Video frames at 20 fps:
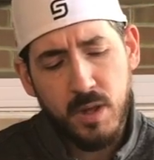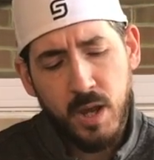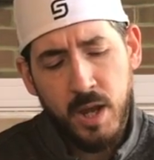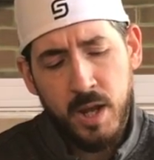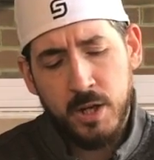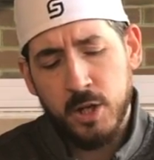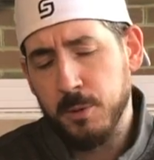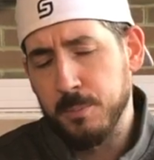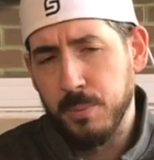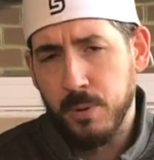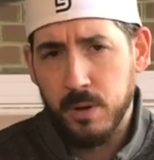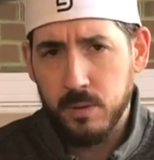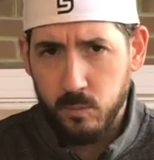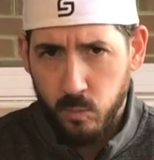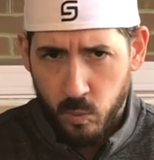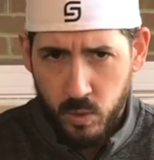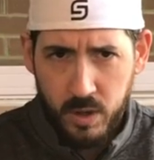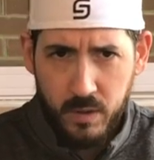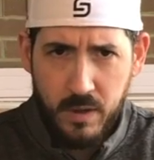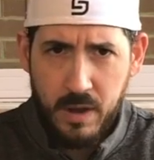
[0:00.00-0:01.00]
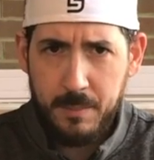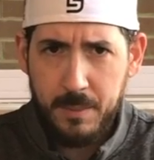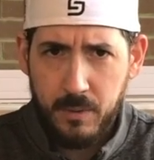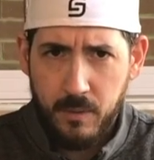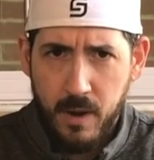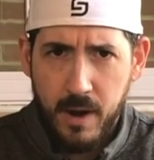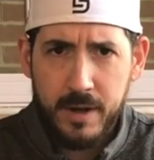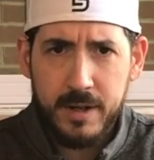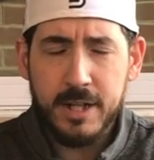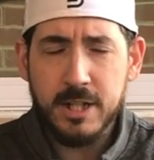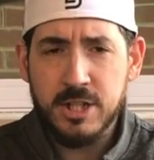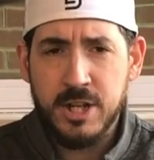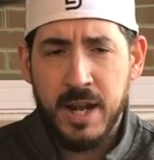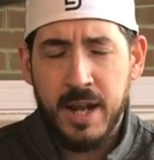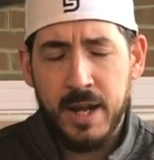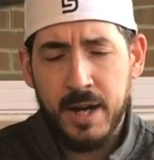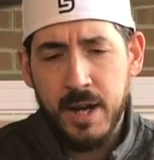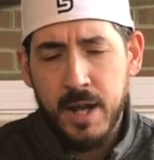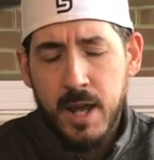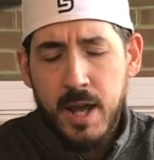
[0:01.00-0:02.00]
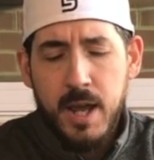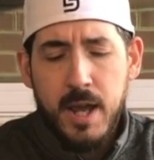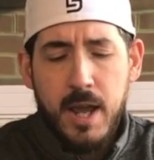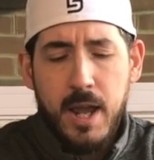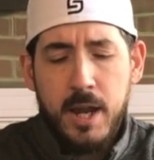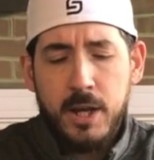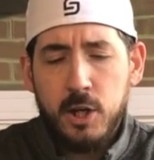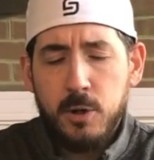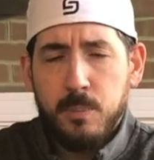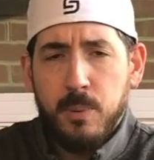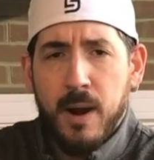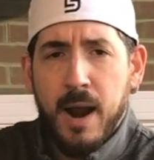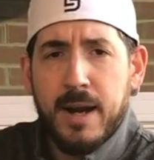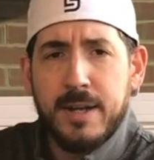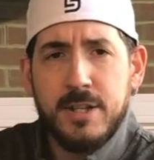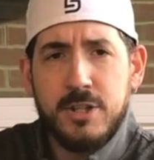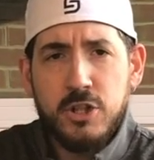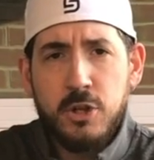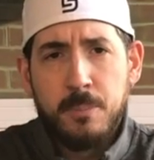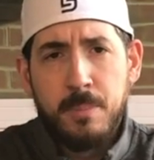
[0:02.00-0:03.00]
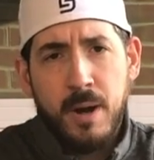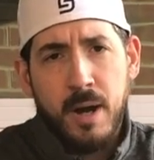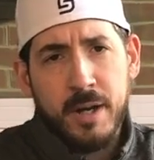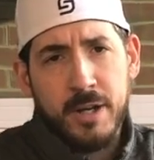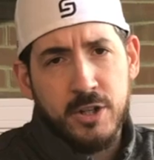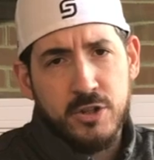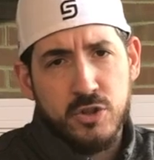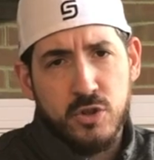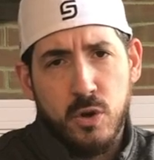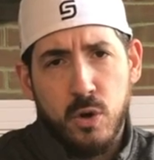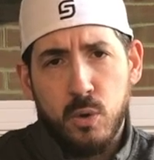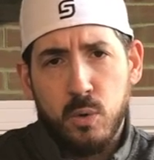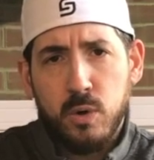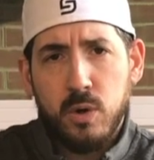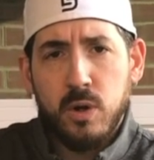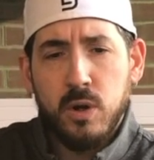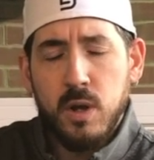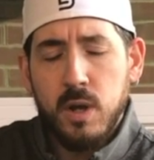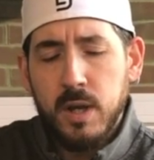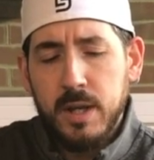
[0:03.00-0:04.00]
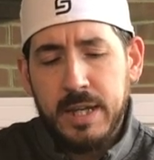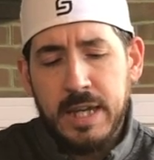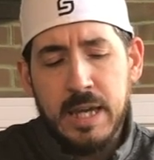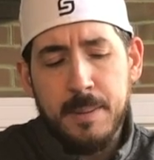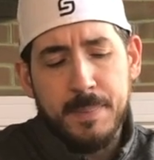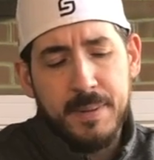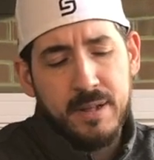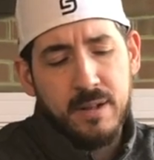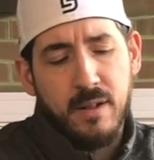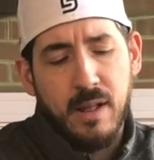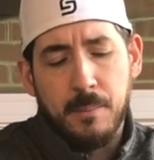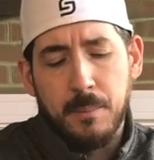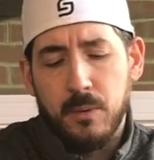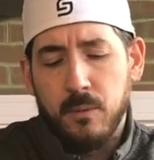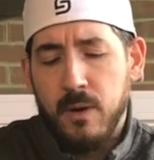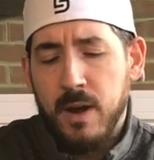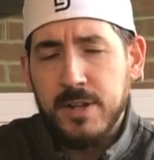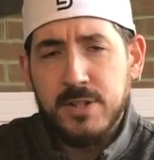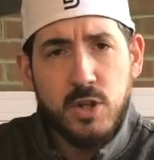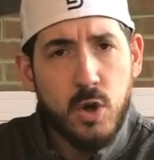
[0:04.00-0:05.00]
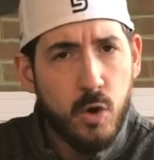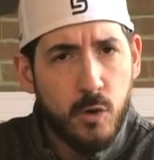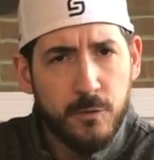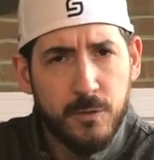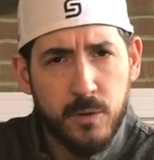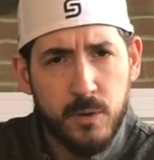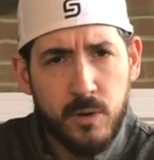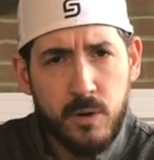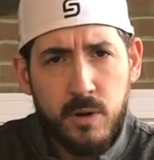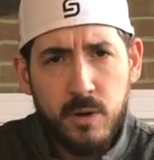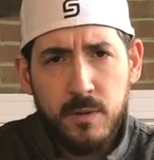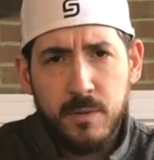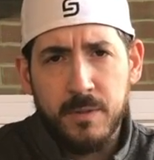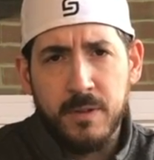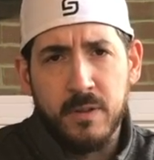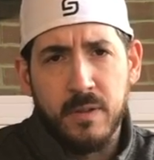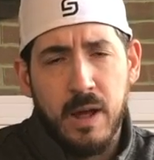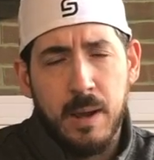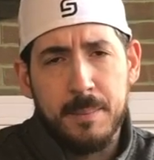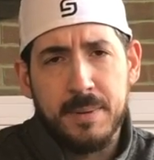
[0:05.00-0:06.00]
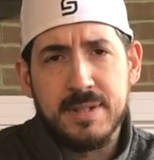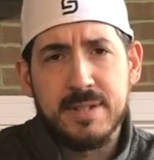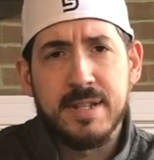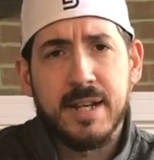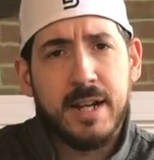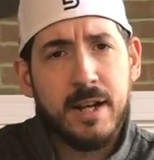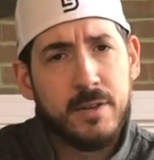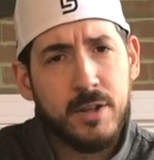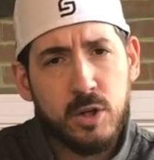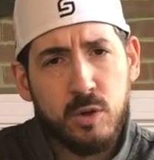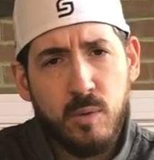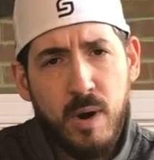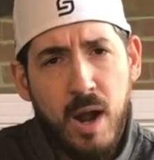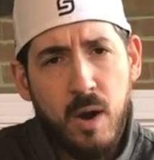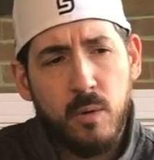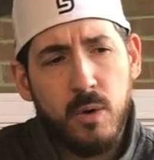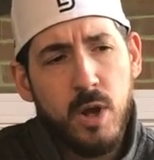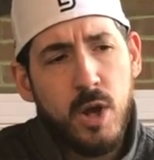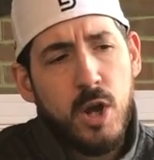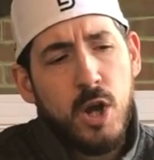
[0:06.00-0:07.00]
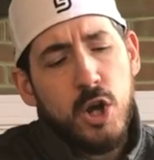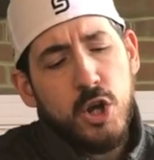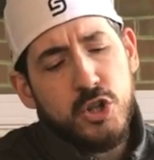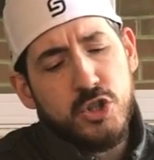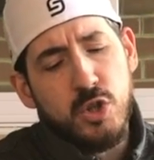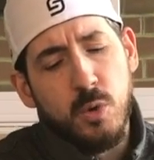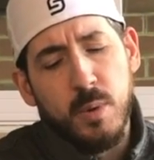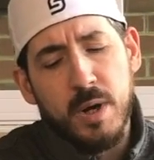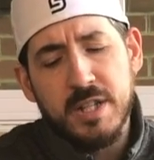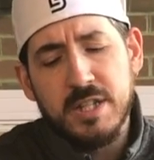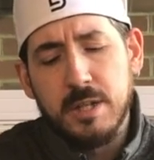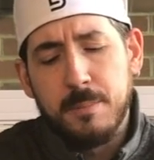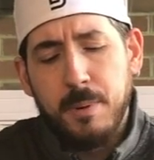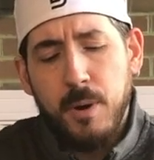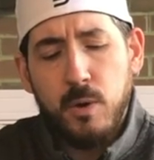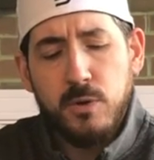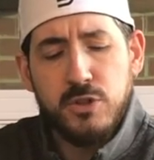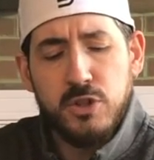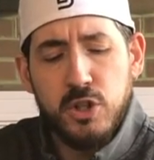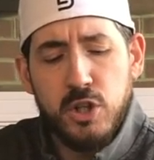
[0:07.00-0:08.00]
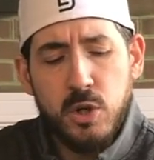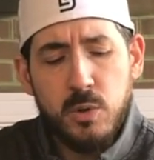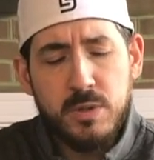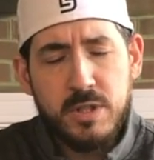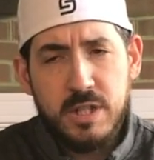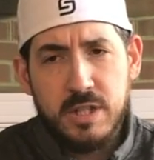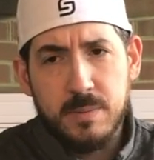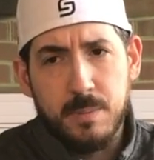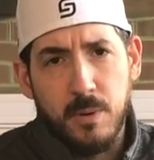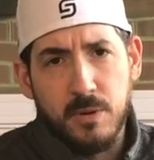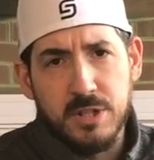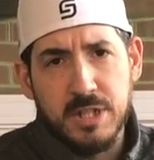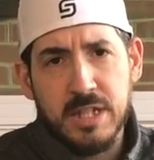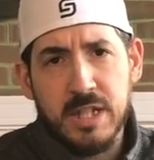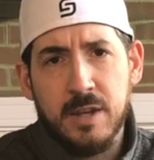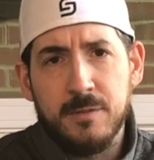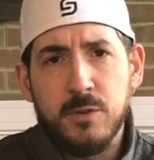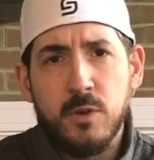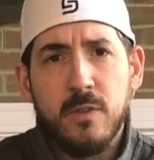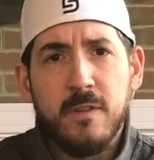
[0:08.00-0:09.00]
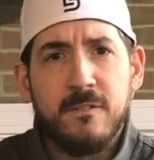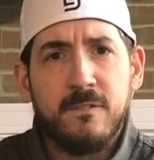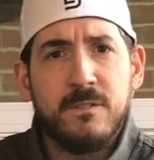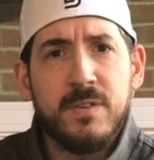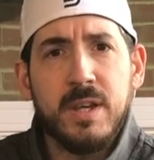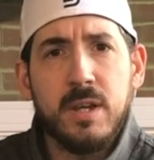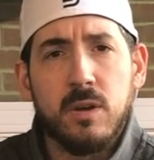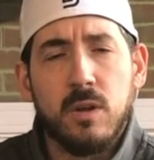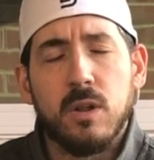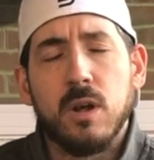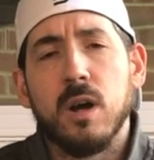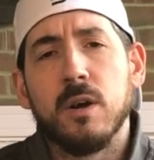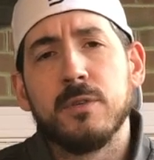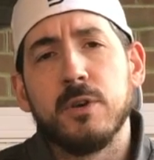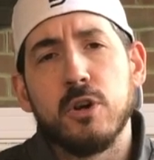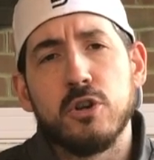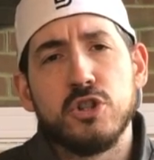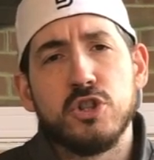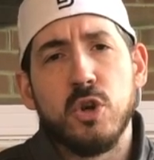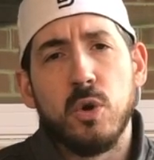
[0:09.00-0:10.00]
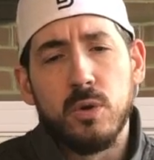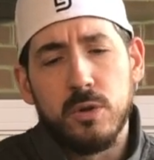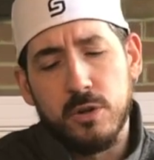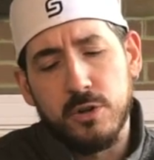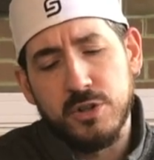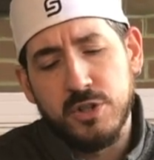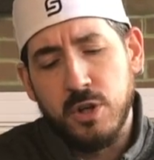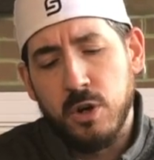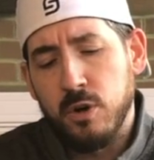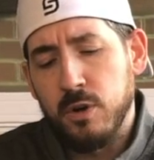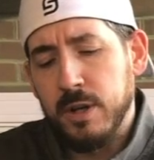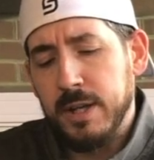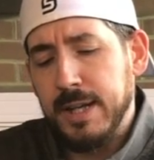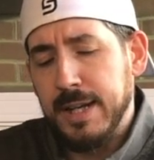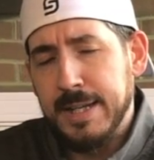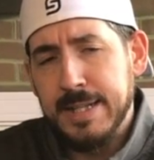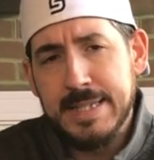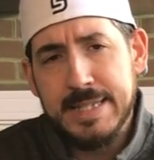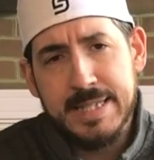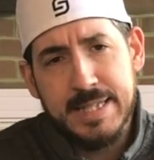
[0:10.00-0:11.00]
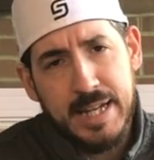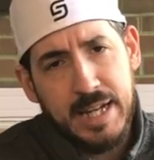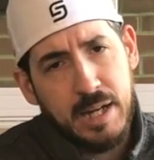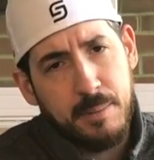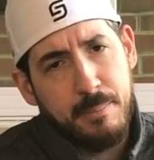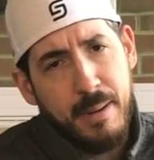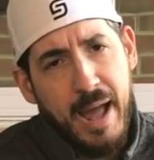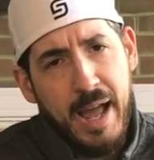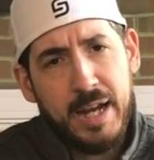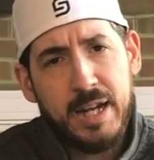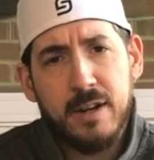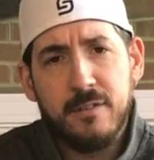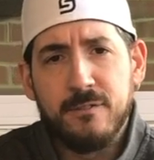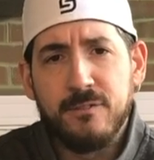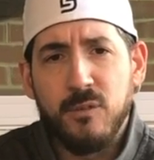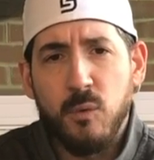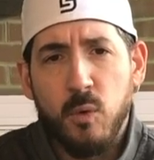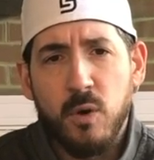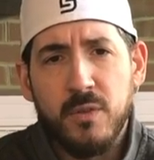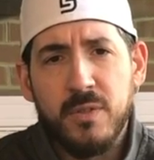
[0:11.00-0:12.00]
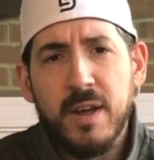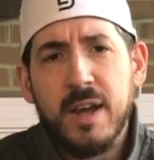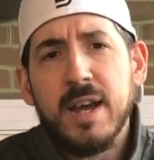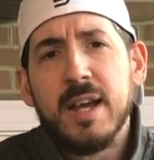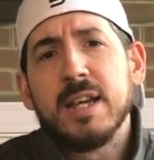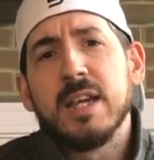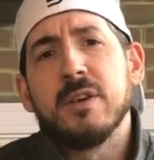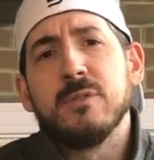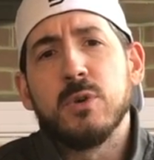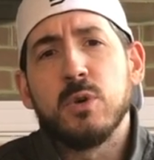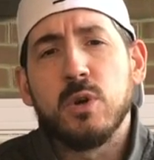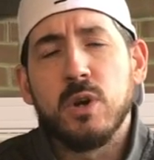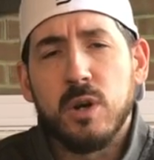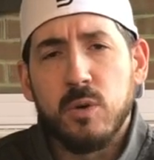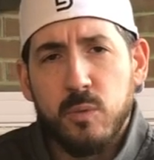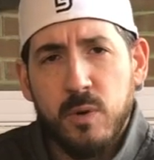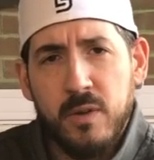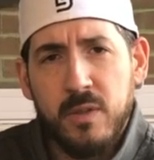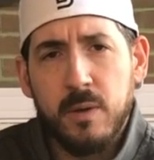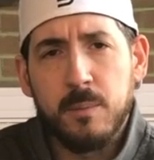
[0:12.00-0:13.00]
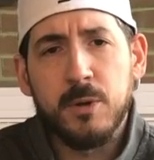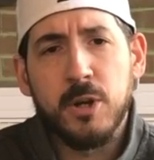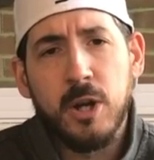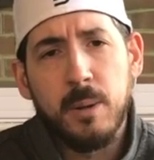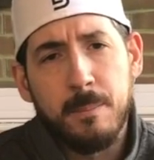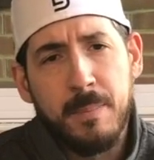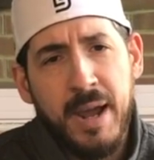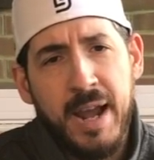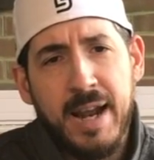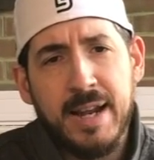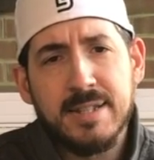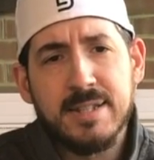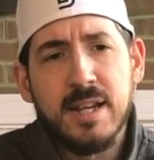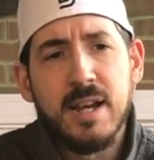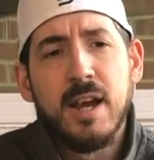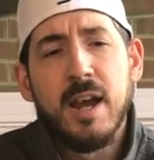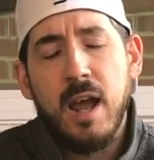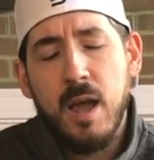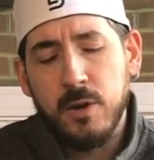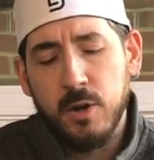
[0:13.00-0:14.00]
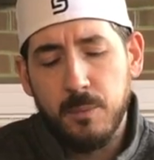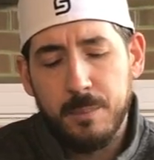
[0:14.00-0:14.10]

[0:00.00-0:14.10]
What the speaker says: and you put one alignment rod in each hand, and you practice your putting stroke, keeping the alignment rods over the alignment stick on the ground. So what it's supposed to do is it's supposed to give you the feel of your shoulders turning in sync back and forth, give you good rhythm, good pace, and